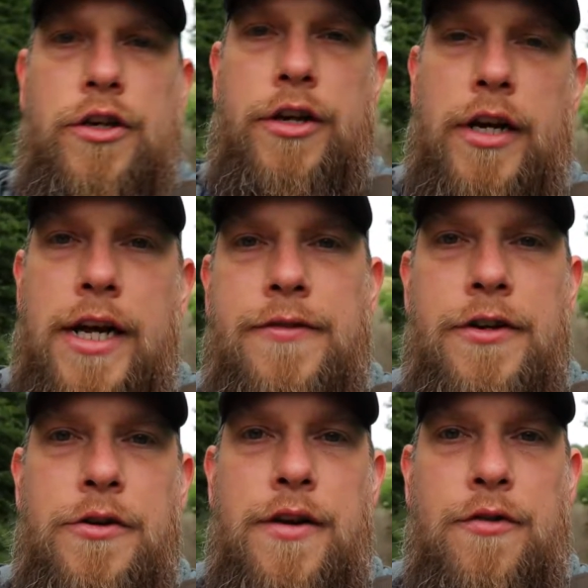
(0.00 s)
Good
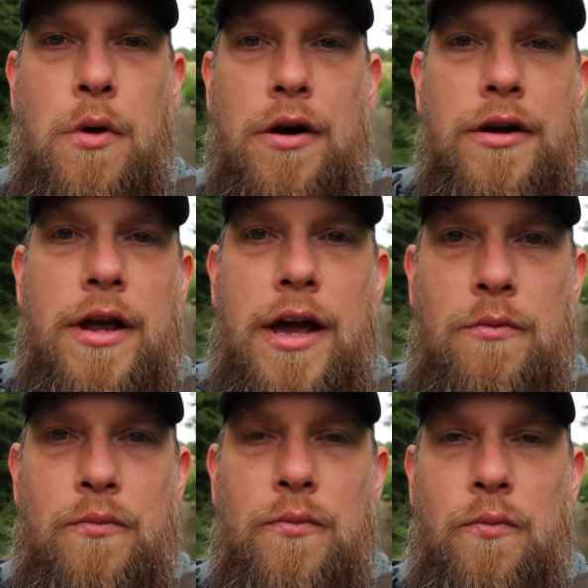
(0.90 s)
afternoon everyone,
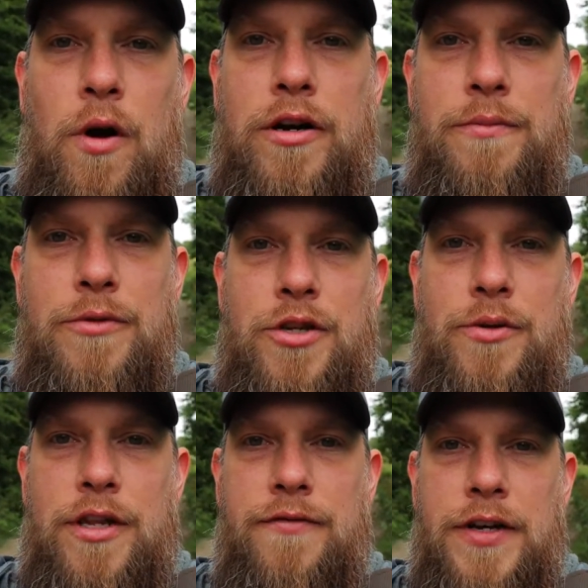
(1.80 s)
welcome
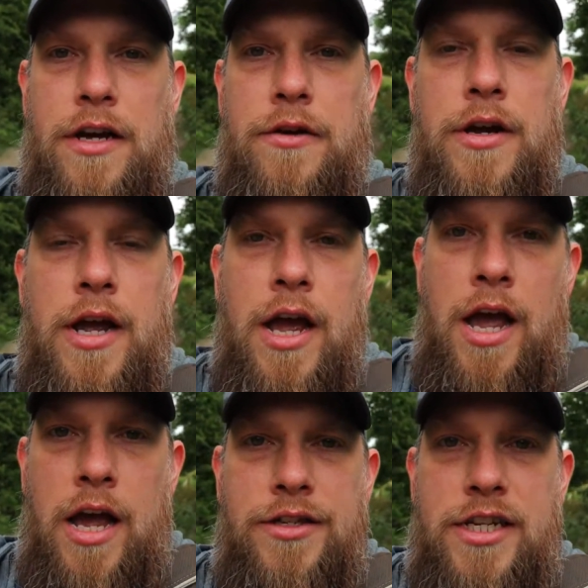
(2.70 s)
to another video.
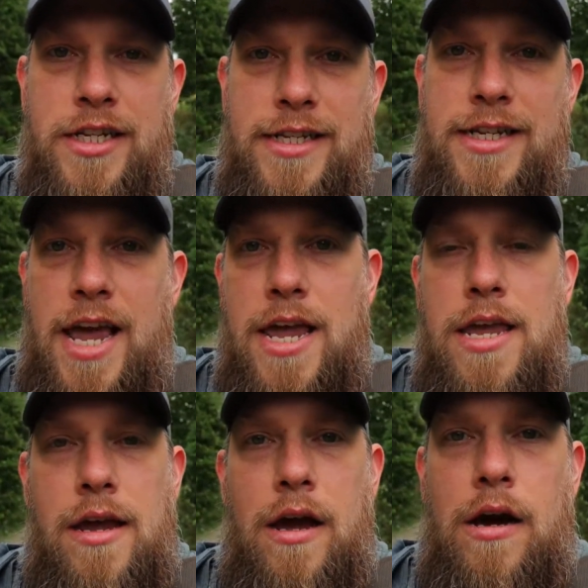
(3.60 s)

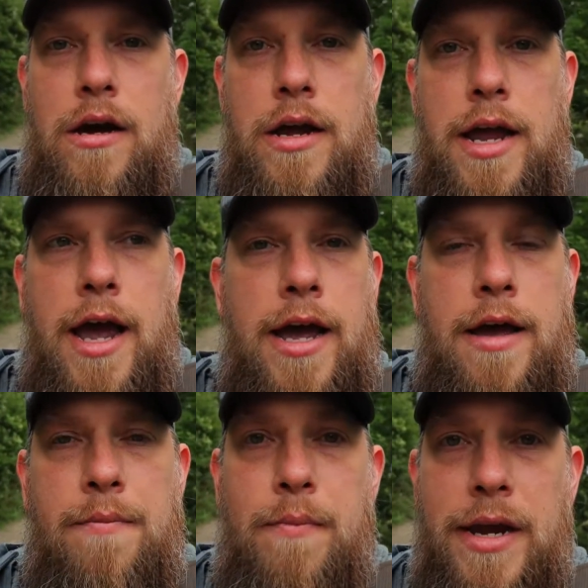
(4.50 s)
Today I
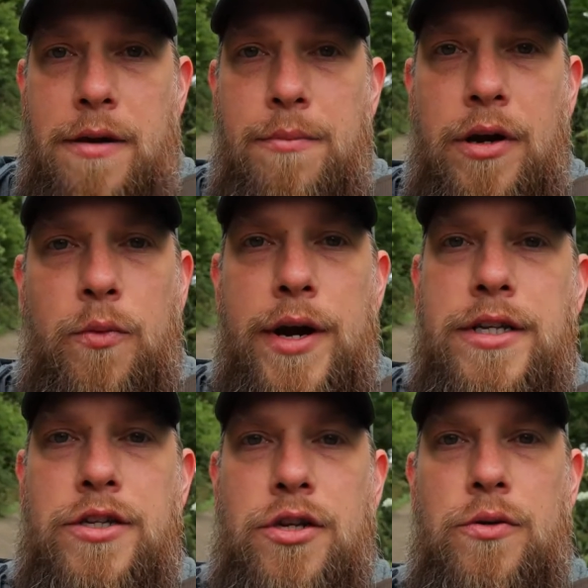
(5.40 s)
am making my
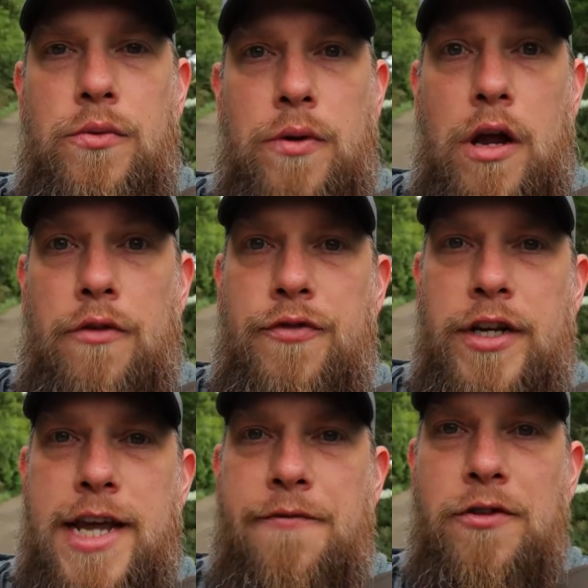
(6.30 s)
way to the
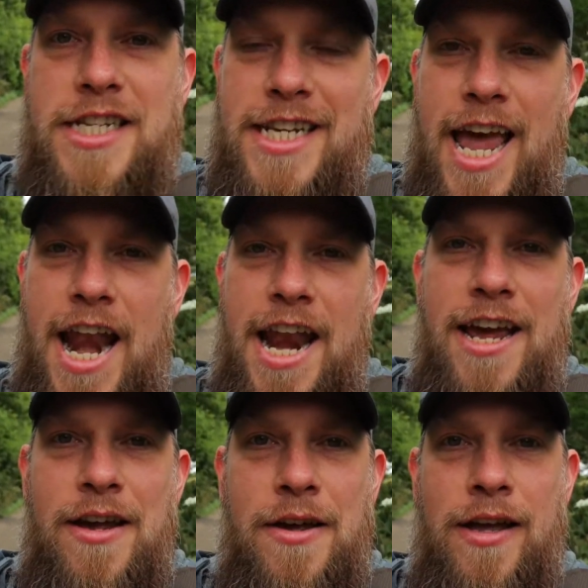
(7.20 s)
Devil's Den.
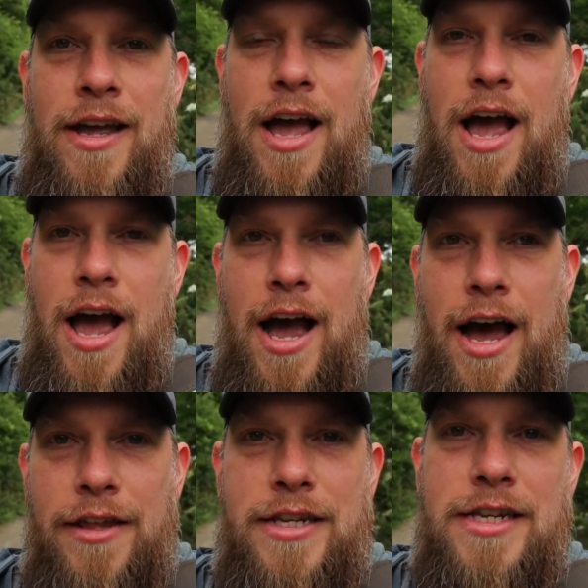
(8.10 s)

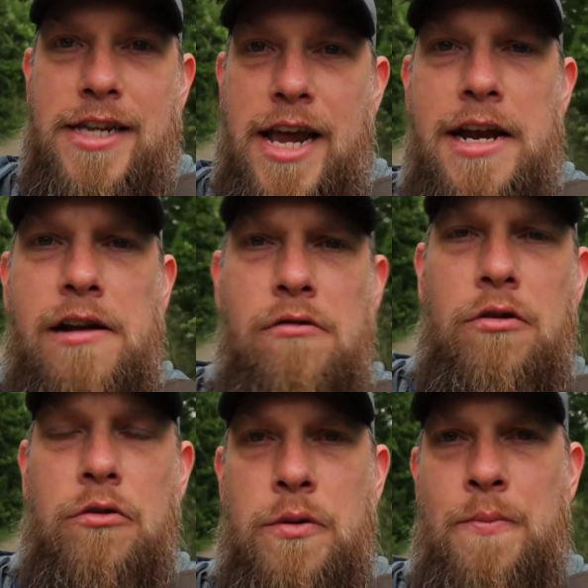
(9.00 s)
This is a
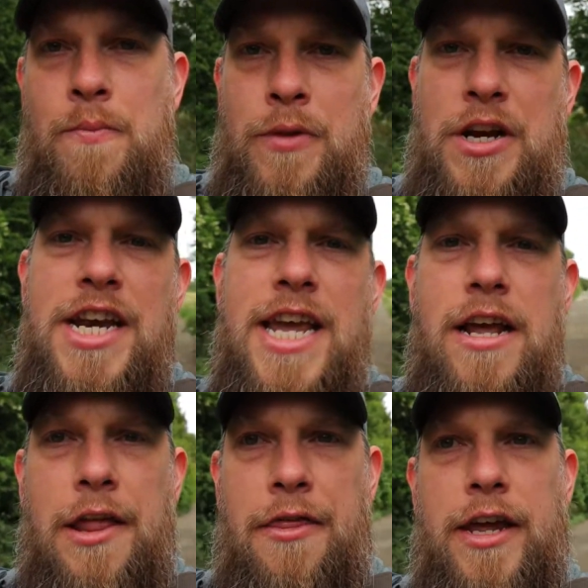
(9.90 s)
little
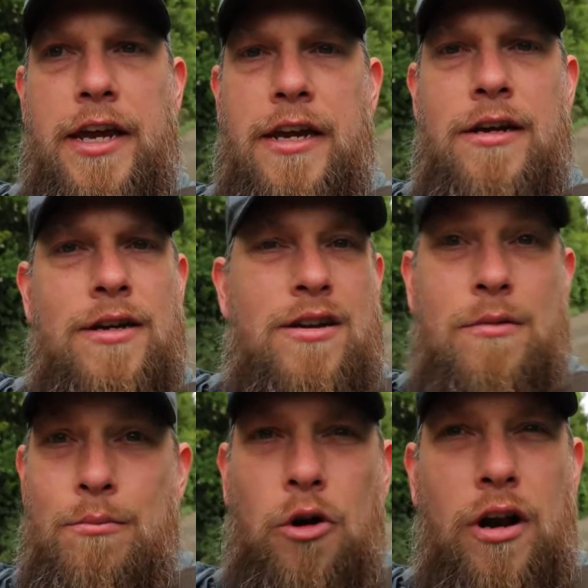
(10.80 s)
Neolithic
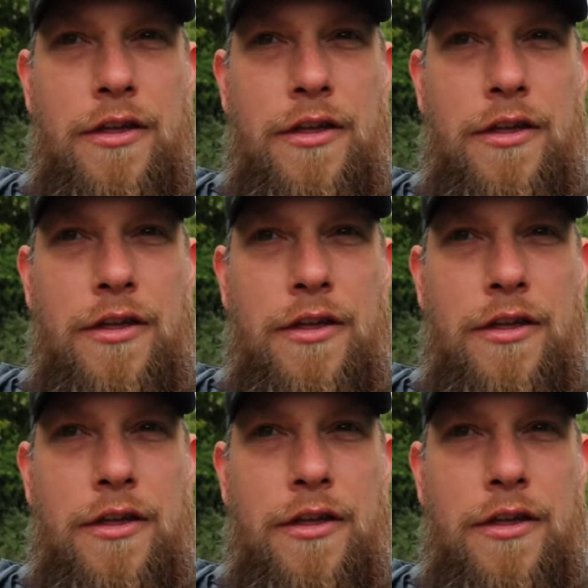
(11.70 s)
I